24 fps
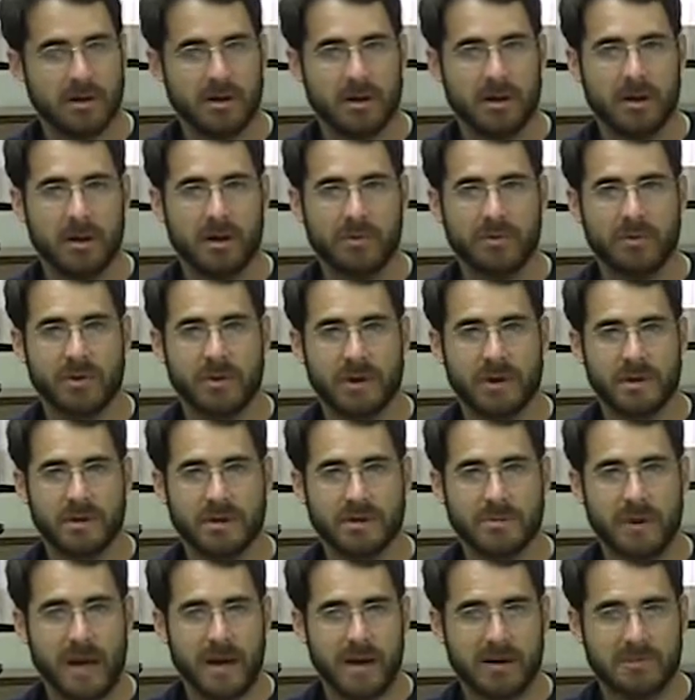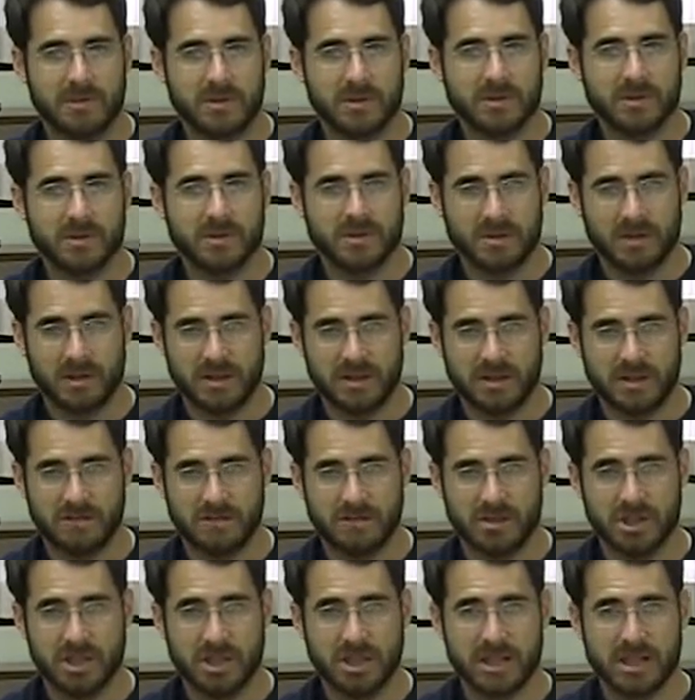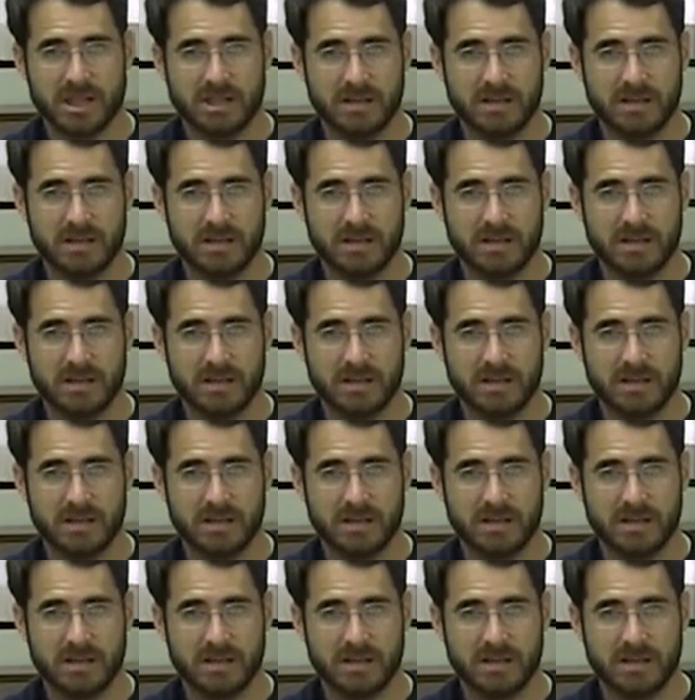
and play the bottom 2 strings for G.